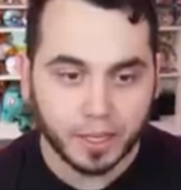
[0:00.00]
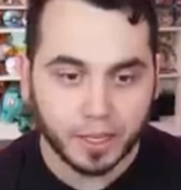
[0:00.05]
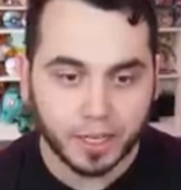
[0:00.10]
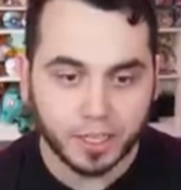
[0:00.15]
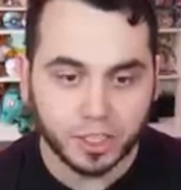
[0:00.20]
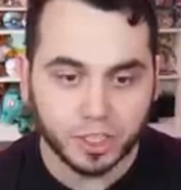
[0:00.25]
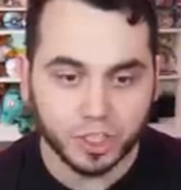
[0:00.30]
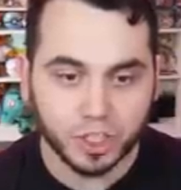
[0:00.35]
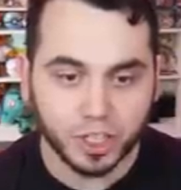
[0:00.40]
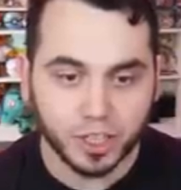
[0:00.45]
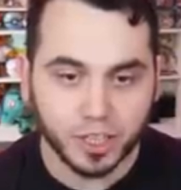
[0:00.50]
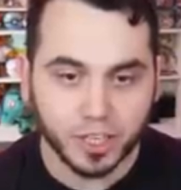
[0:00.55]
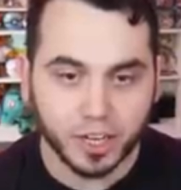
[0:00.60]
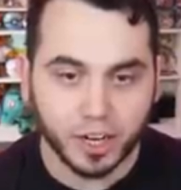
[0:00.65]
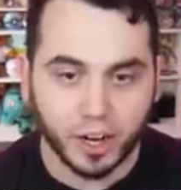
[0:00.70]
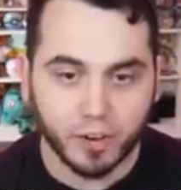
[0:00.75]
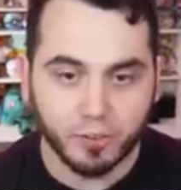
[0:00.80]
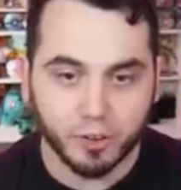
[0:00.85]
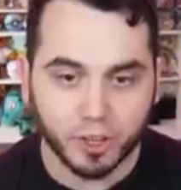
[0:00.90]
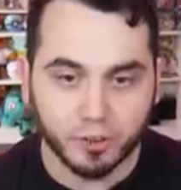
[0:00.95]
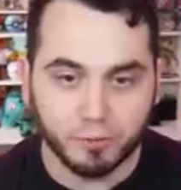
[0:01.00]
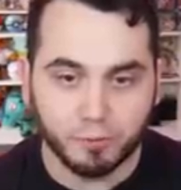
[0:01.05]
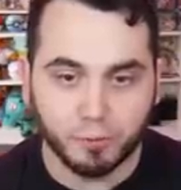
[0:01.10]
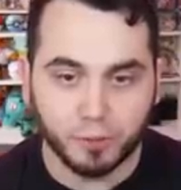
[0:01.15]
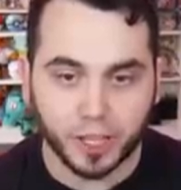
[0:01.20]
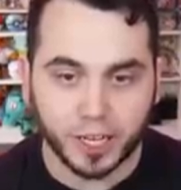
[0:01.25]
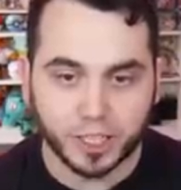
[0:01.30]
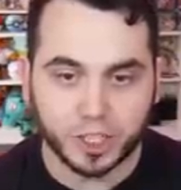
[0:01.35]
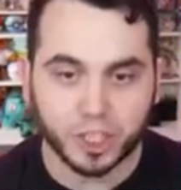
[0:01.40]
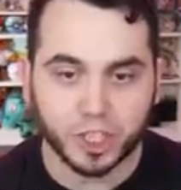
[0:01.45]
And she's gonna lead off with a
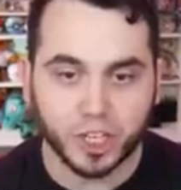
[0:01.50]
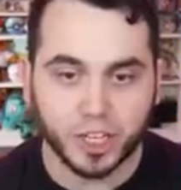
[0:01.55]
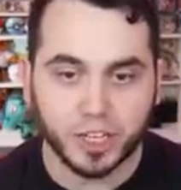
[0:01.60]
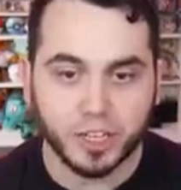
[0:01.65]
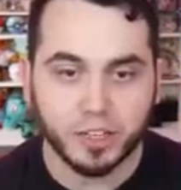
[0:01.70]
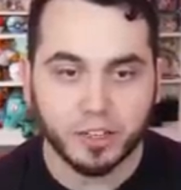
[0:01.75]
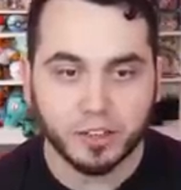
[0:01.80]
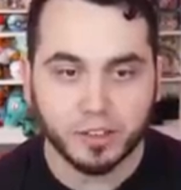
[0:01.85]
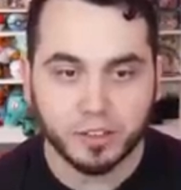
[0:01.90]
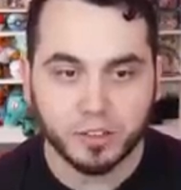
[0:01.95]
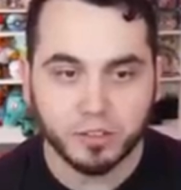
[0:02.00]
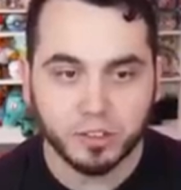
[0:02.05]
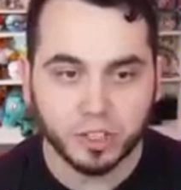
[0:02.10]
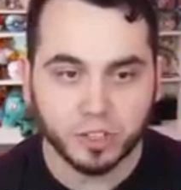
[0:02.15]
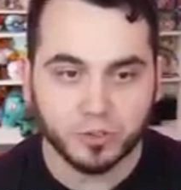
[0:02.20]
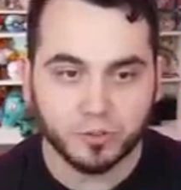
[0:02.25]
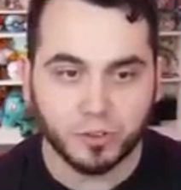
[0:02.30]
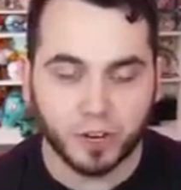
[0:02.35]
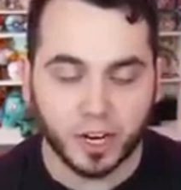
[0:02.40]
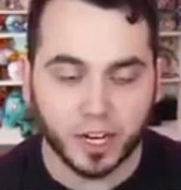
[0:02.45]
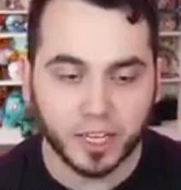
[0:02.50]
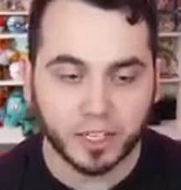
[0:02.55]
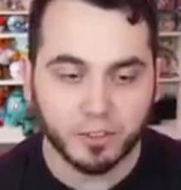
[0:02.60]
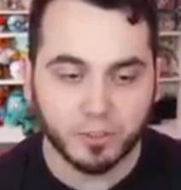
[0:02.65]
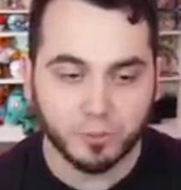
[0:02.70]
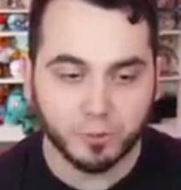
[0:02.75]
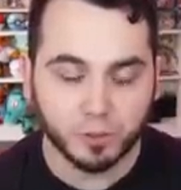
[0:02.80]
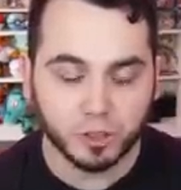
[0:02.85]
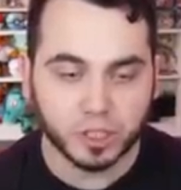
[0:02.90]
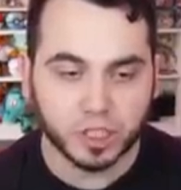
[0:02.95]
Fletchling, which is fine,
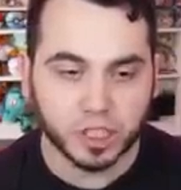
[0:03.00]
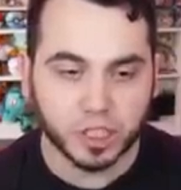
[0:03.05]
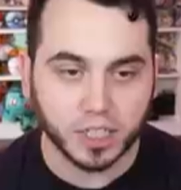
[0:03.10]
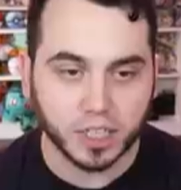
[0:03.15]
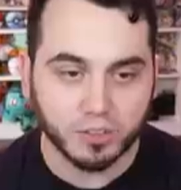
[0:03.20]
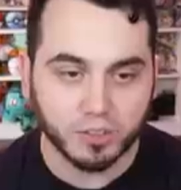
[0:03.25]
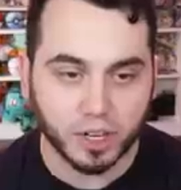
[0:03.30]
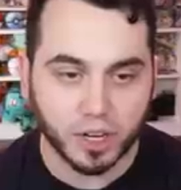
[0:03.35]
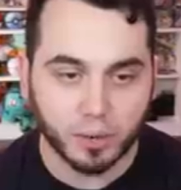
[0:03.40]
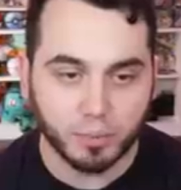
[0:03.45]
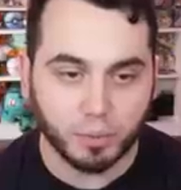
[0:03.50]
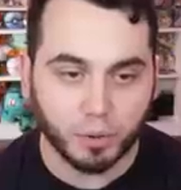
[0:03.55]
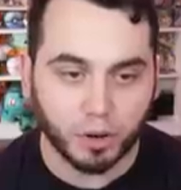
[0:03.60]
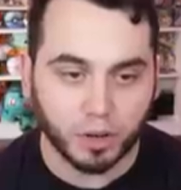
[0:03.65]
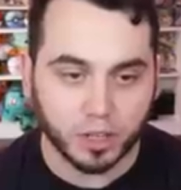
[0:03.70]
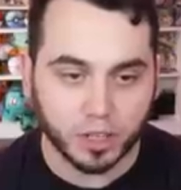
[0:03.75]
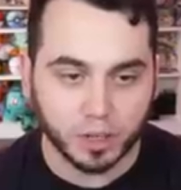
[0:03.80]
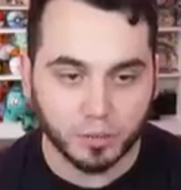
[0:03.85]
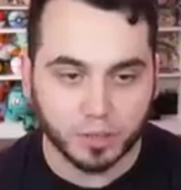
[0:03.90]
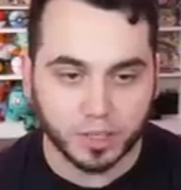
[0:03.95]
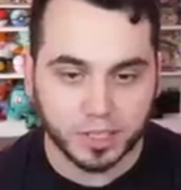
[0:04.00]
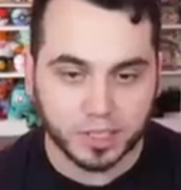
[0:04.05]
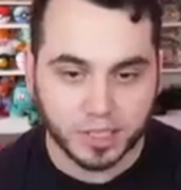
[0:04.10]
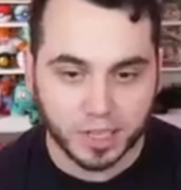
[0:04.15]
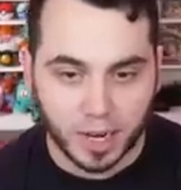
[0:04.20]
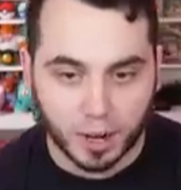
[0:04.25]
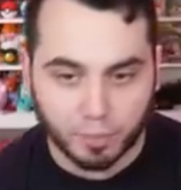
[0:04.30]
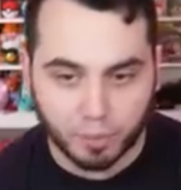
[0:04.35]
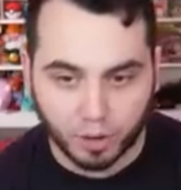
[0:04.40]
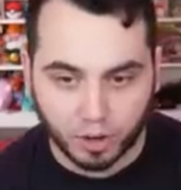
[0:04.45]
level 14. I've got Paula, but it's
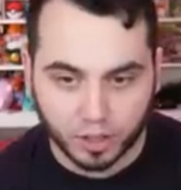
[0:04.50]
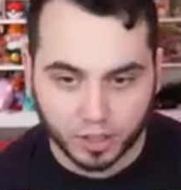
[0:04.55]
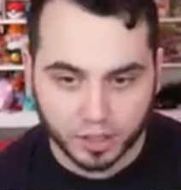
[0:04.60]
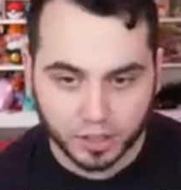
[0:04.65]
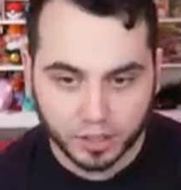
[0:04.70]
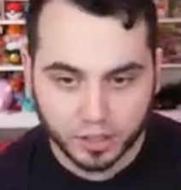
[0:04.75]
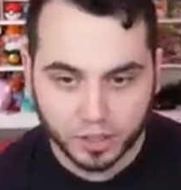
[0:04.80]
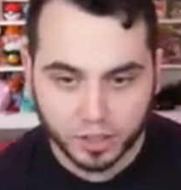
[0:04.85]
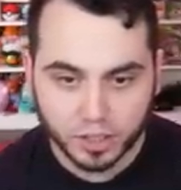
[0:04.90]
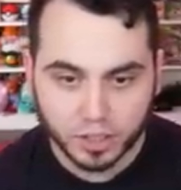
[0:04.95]
not Paula.